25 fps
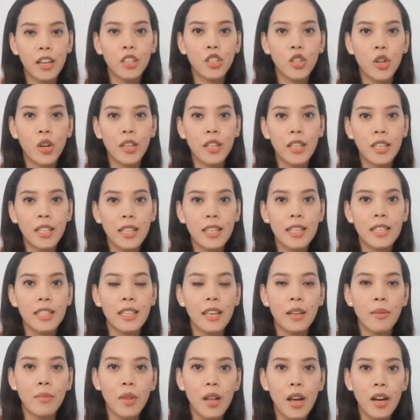a journalist
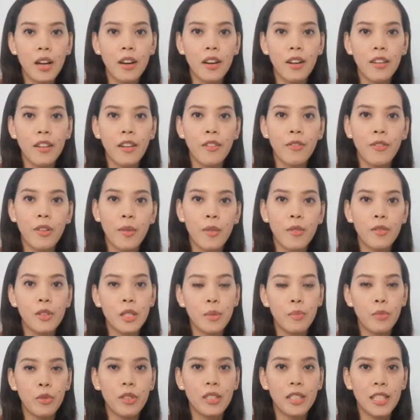and blogger from
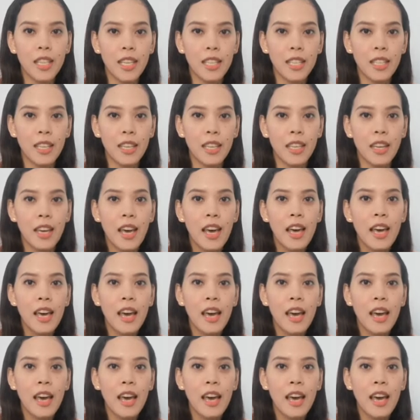Cebu City.